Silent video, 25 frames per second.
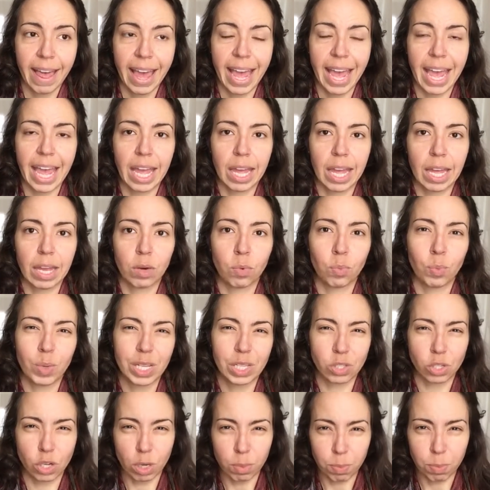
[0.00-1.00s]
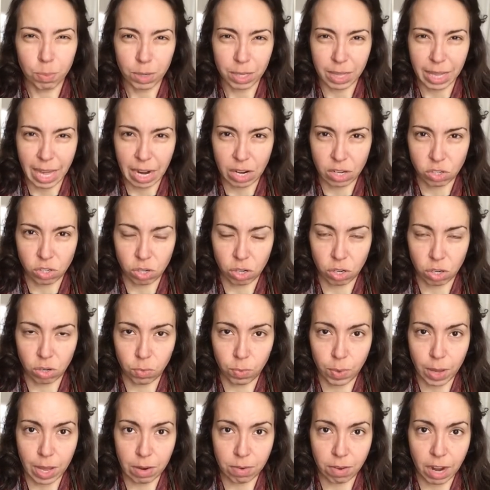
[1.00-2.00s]
And we interpret that a certain
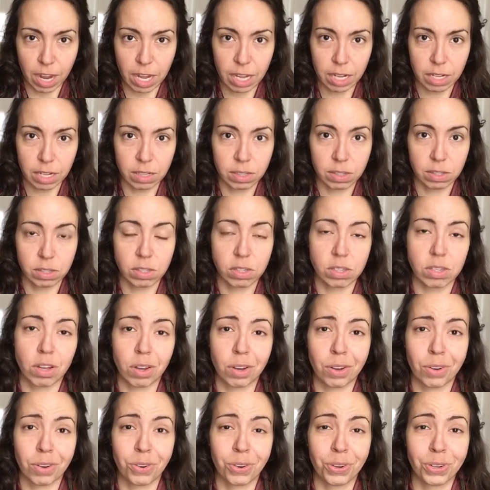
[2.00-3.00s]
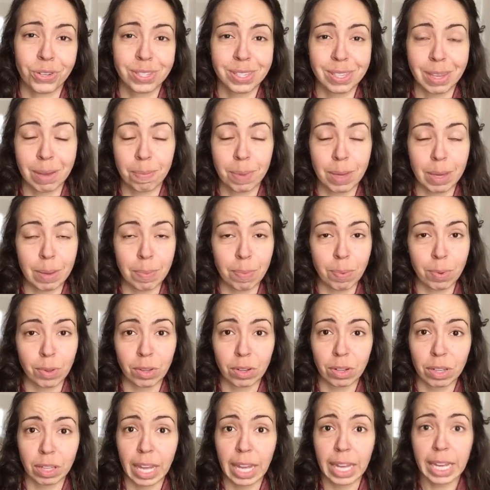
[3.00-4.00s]
way, right? So some people
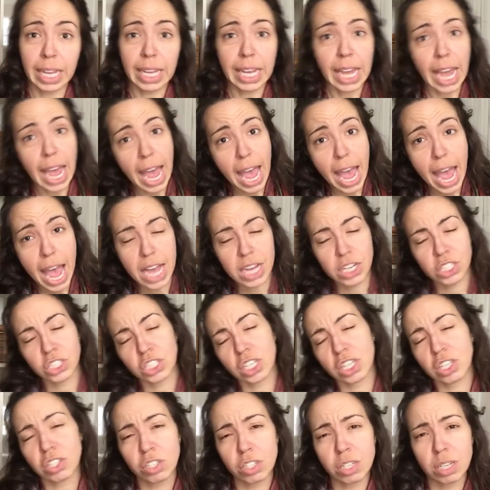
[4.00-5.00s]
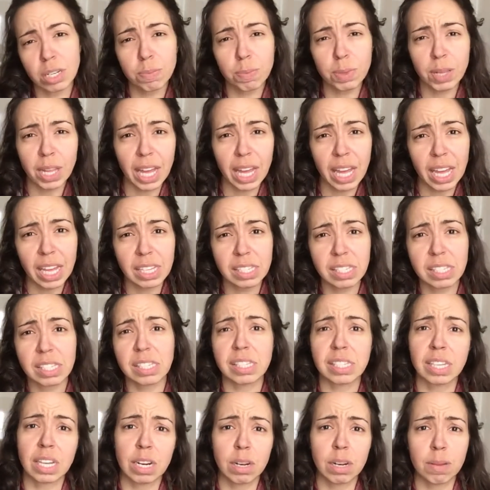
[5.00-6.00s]
are like, yeah, shelter in place is
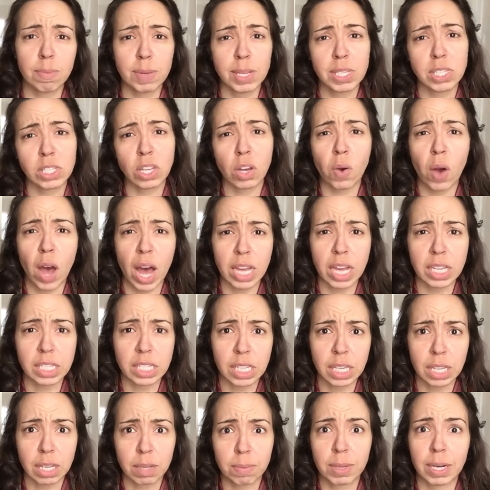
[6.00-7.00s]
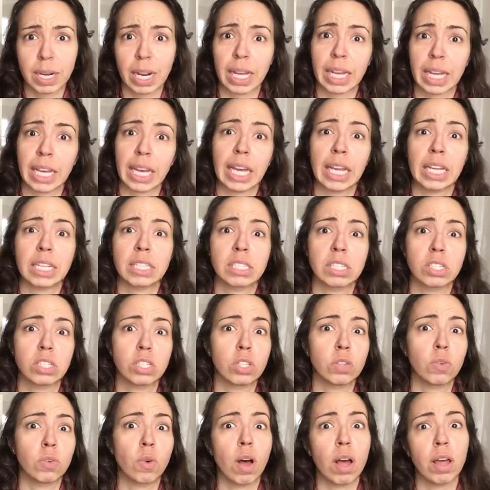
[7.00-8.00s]
going to be so awesome, and I get to
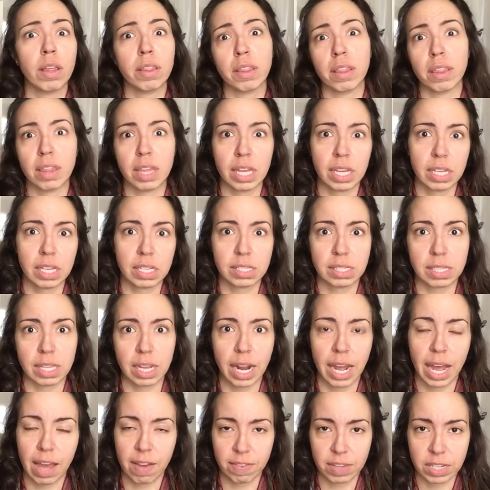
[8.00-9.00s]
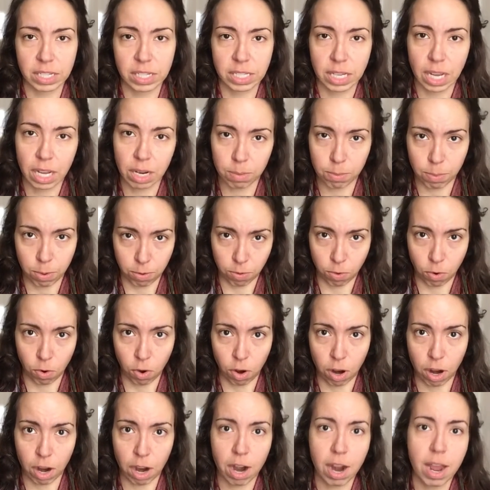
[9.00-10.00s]
do all the things that I haven't done
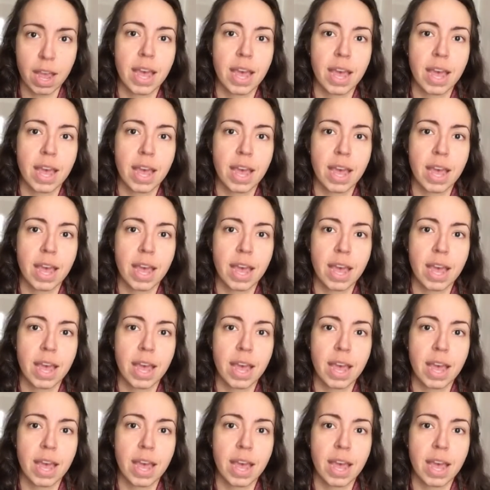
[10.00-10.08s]
before.